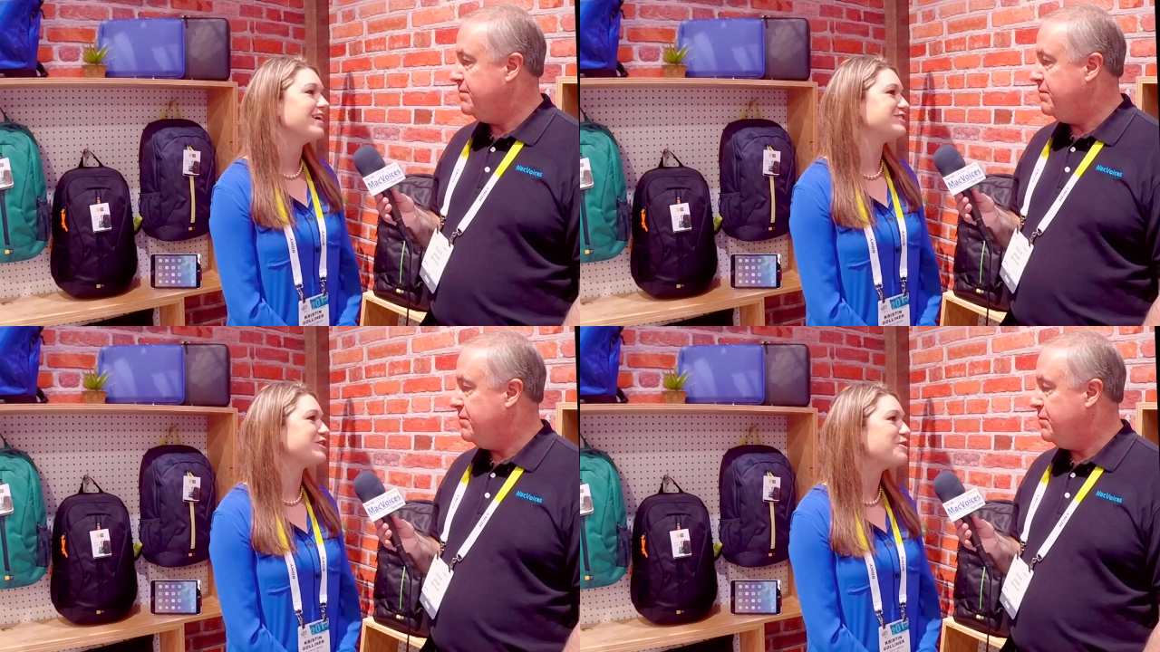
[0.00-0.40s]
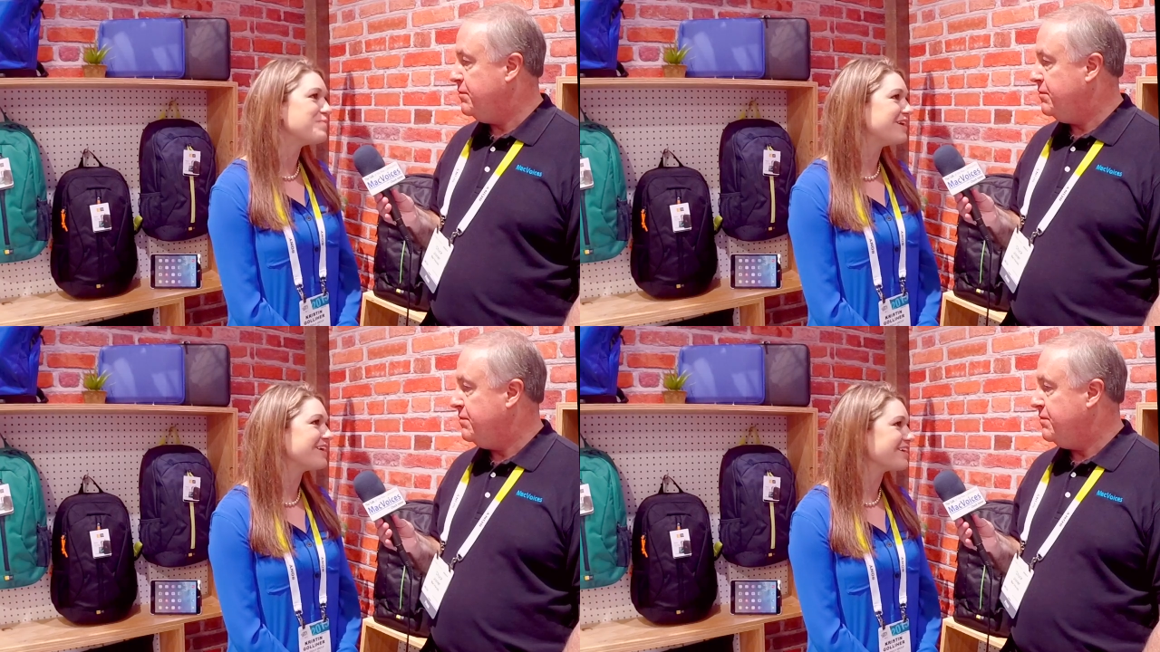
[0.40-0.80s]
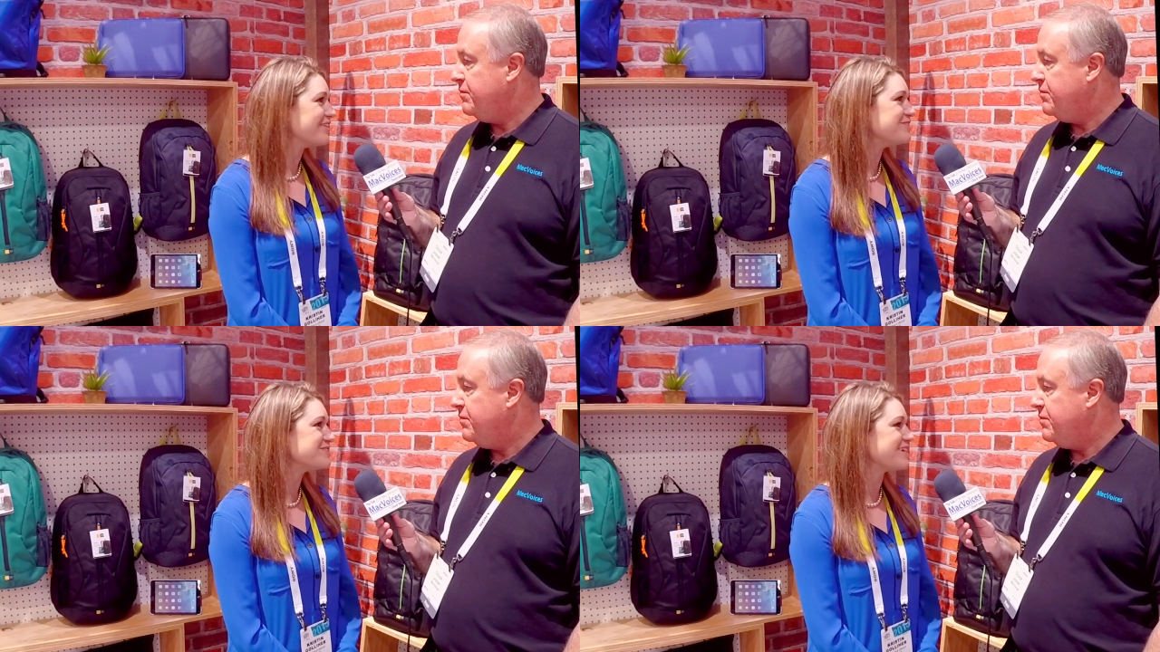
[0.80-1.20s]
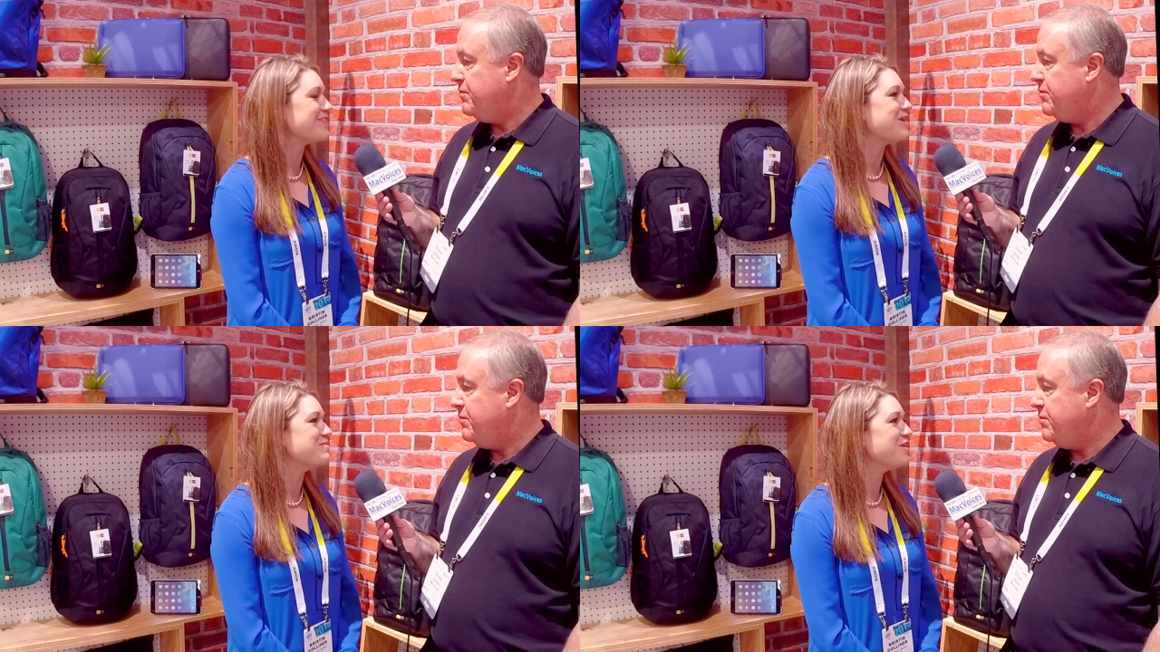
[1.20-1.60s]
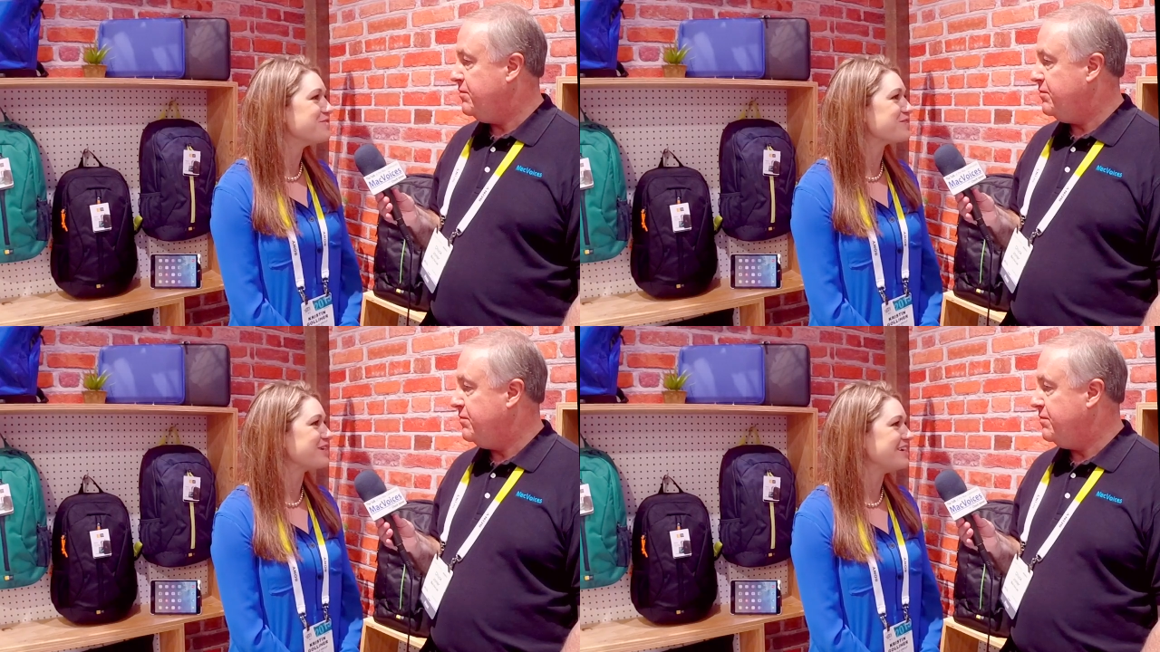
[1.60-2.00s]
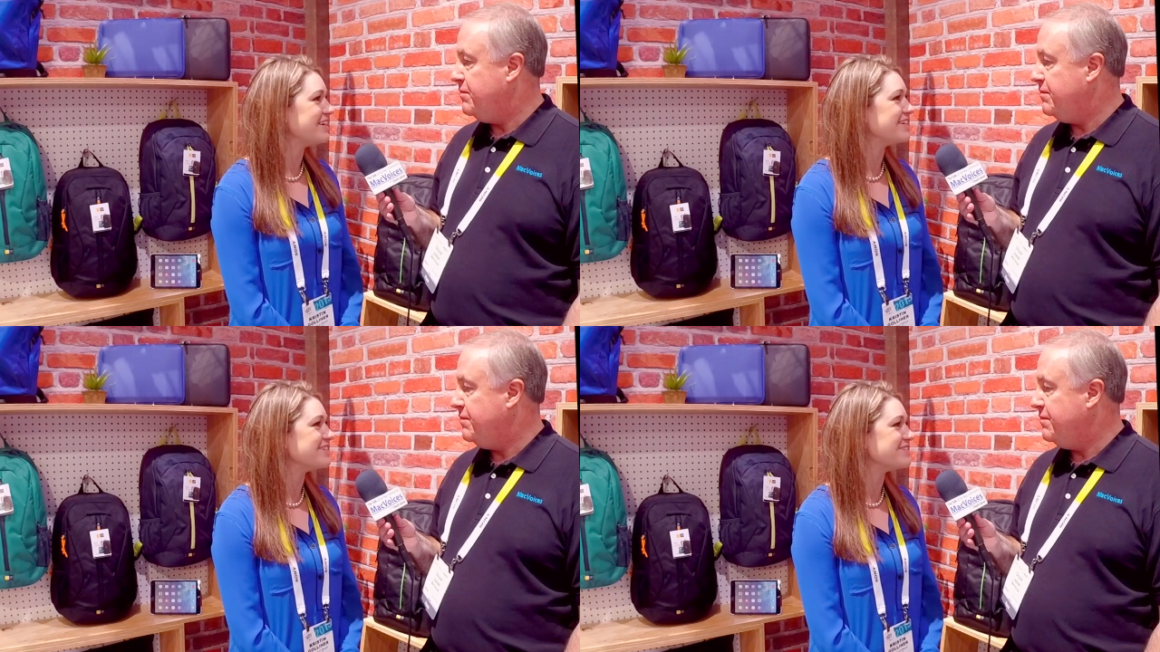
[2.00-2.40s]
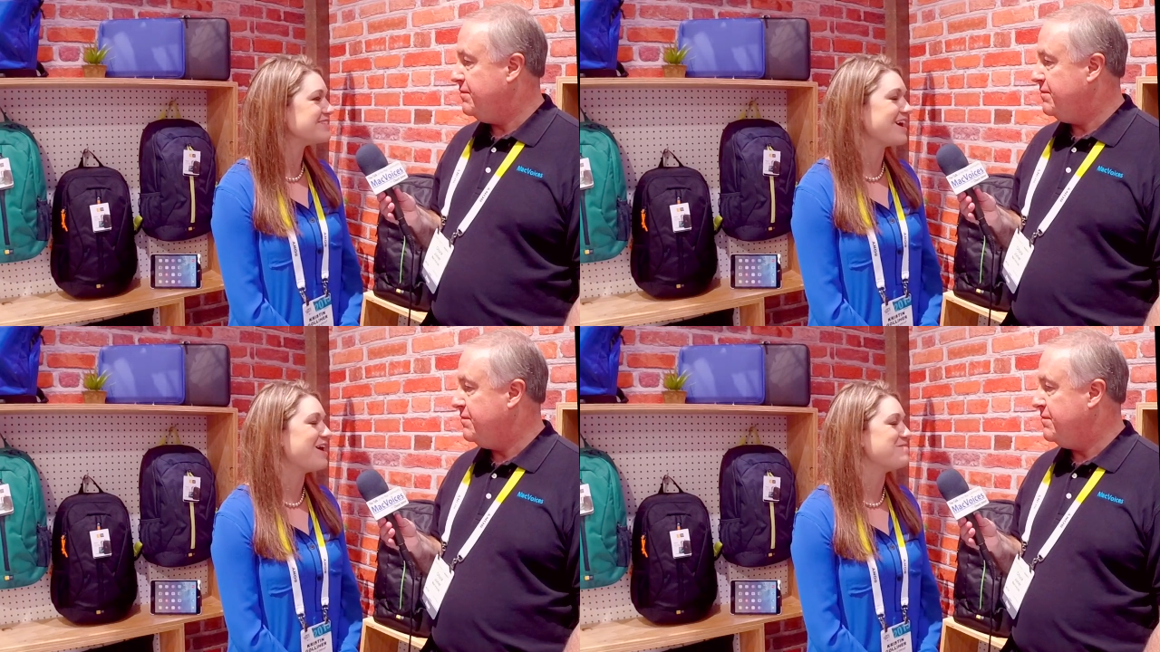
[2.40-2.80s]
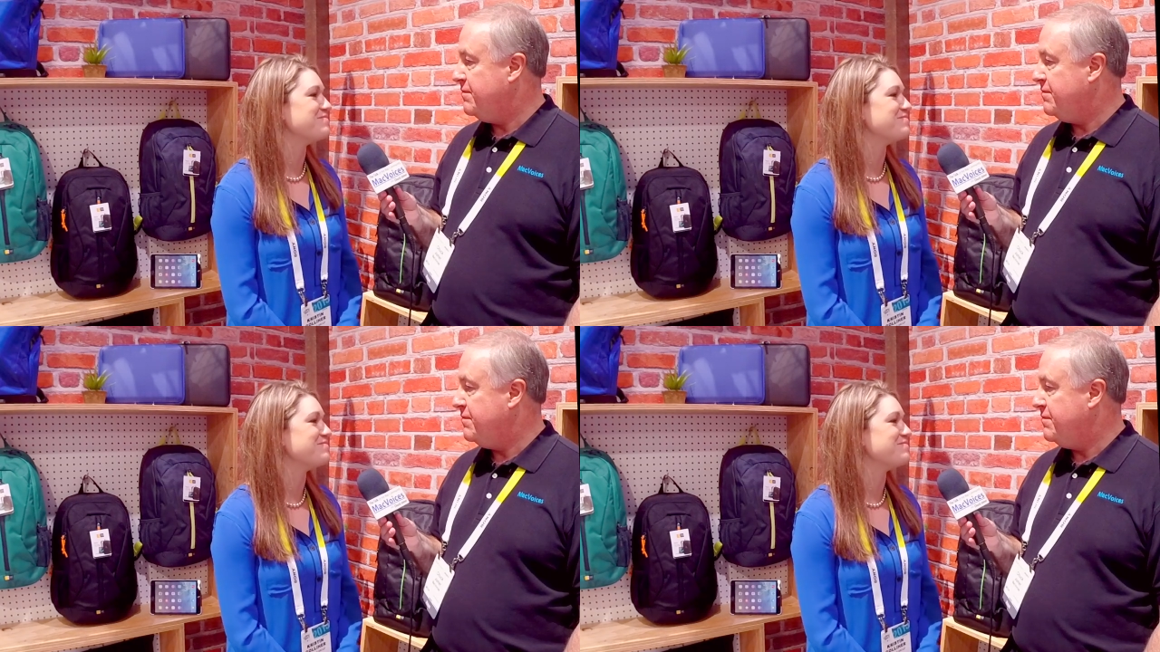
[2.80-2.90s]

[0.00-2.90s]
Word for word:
Speaker 1: as you're opening and closing them over the years, um,